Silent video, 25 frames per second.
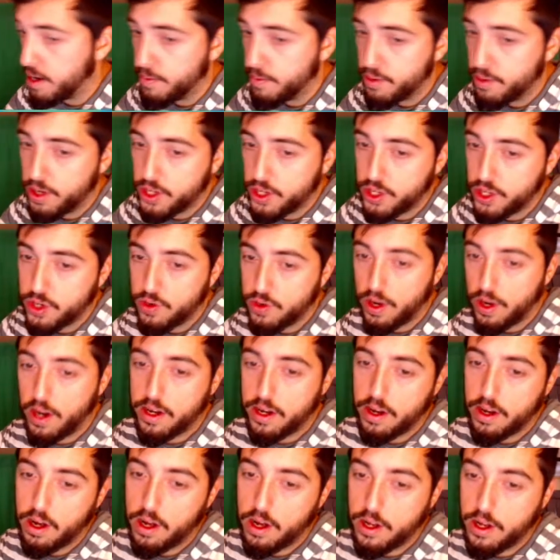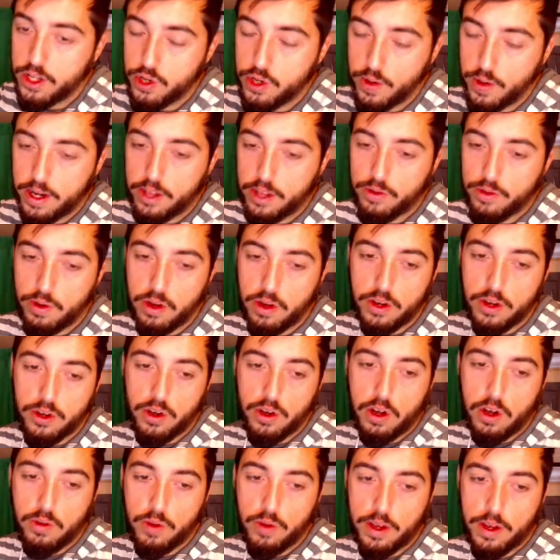plus 29, uh, 283
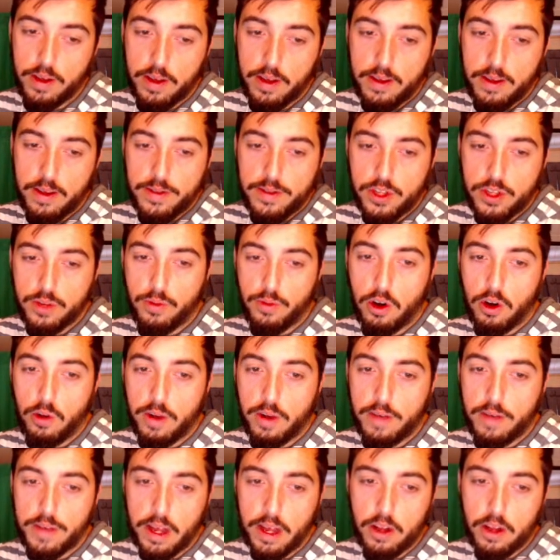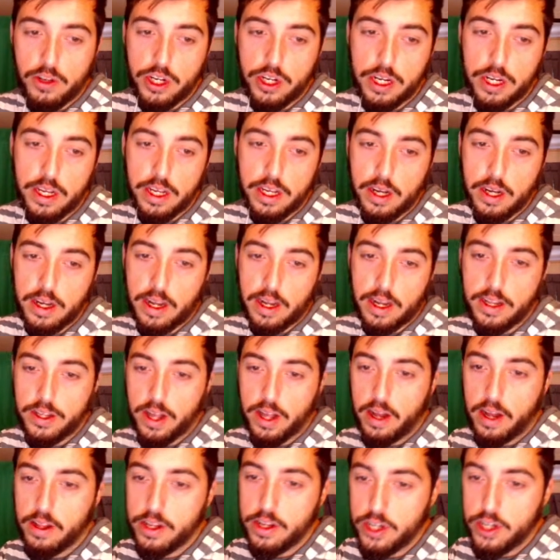underdog win. Tomorrow we have LGD against
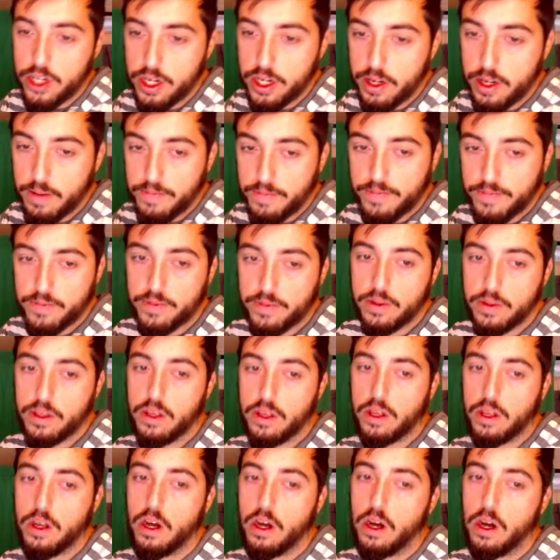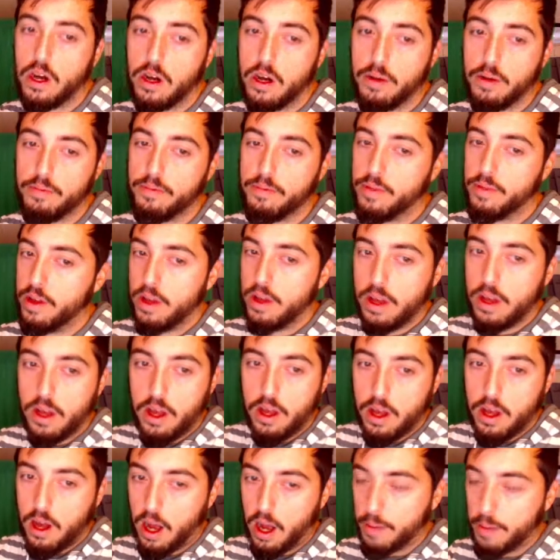LNG. Um,
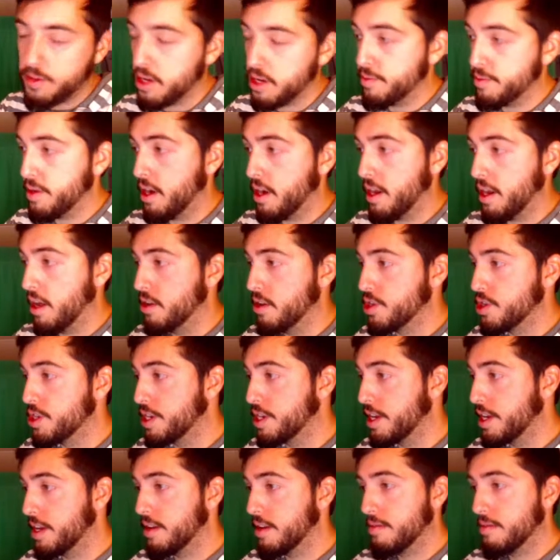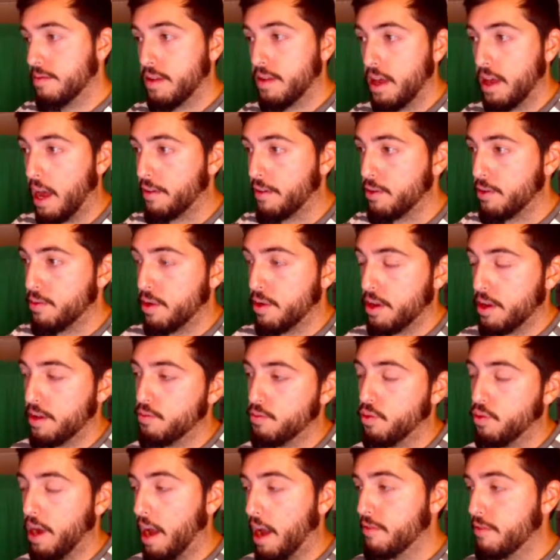I'm going to be on LGD. Everybody,
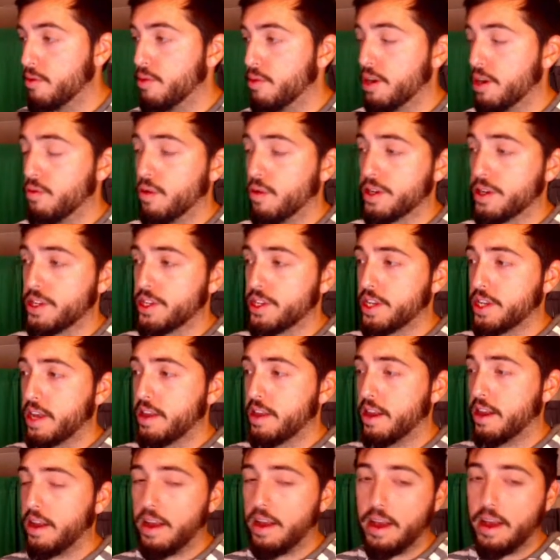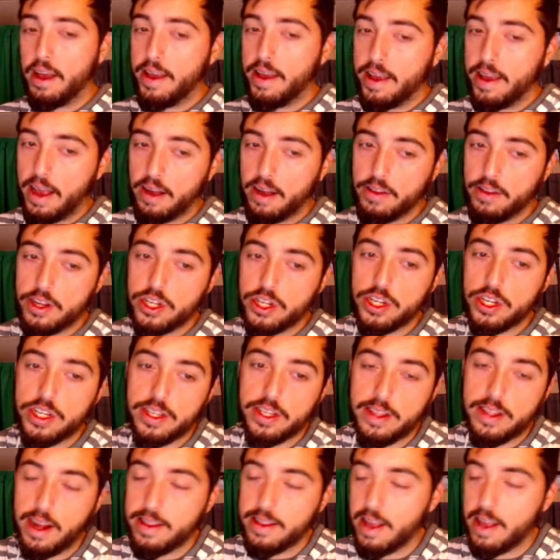everybody wants to say that LNG is
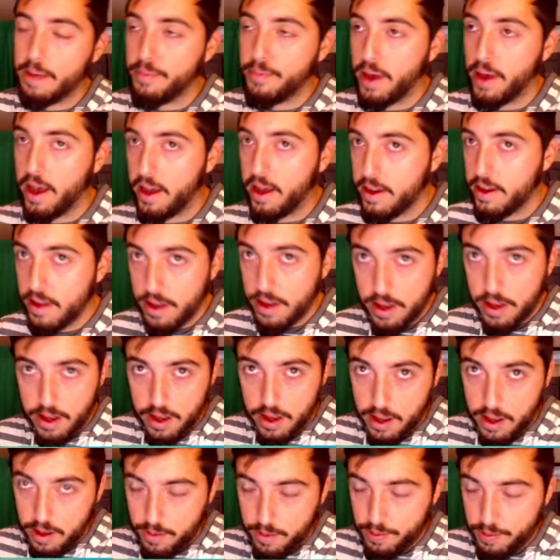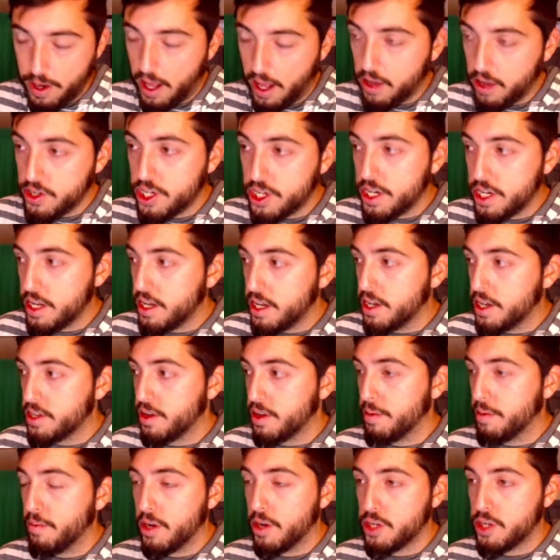not that bad, but LGD is
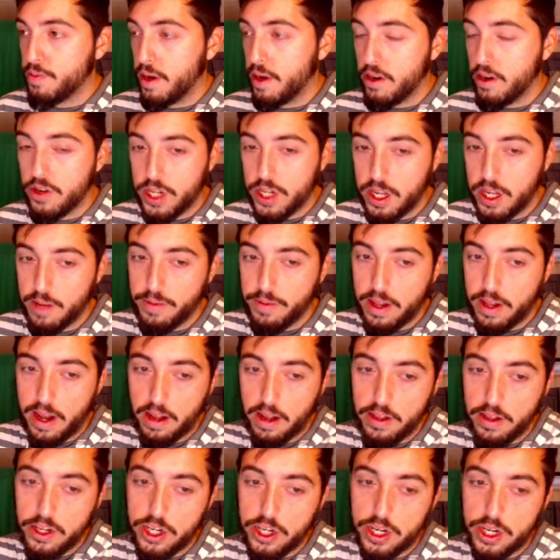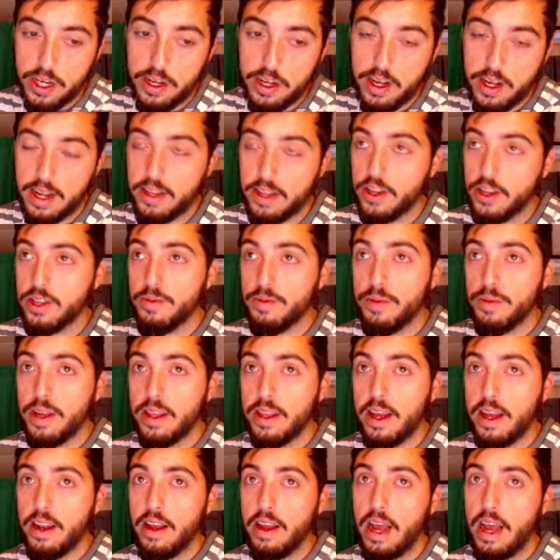a much better team than LNG. It doesn't mean
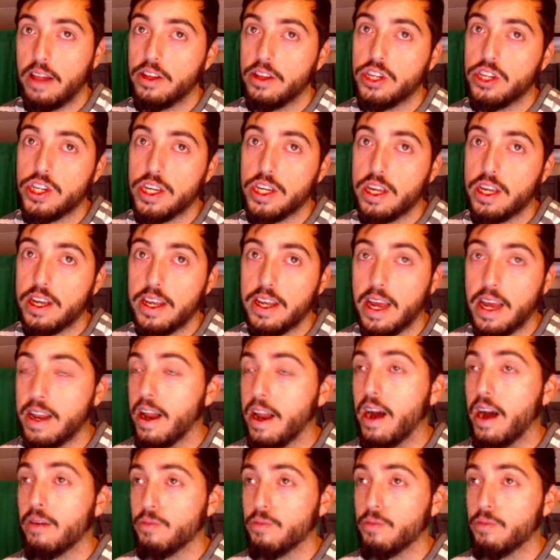that LNG cannot